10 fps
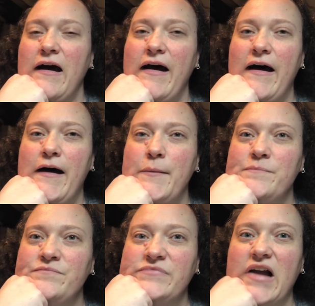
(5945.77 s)

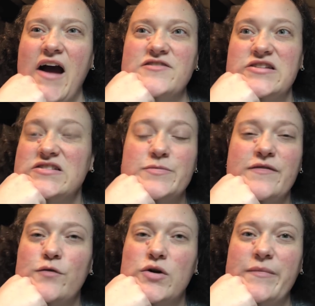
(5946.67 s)
I've said this
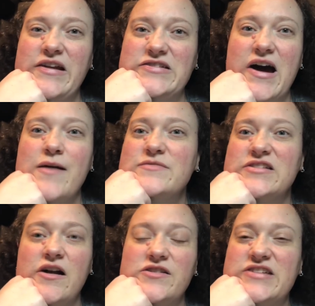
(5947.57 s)
before many times,
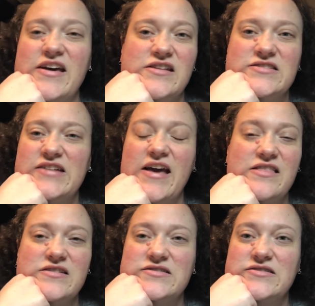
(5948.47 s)
and I'll say
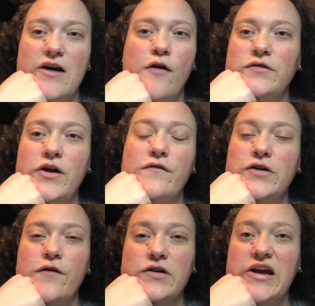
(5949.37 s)
this over and over and
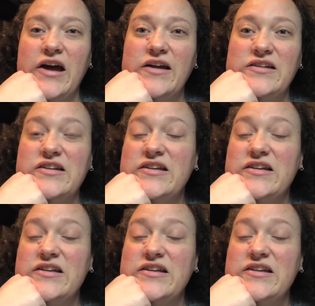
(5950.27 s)
over again.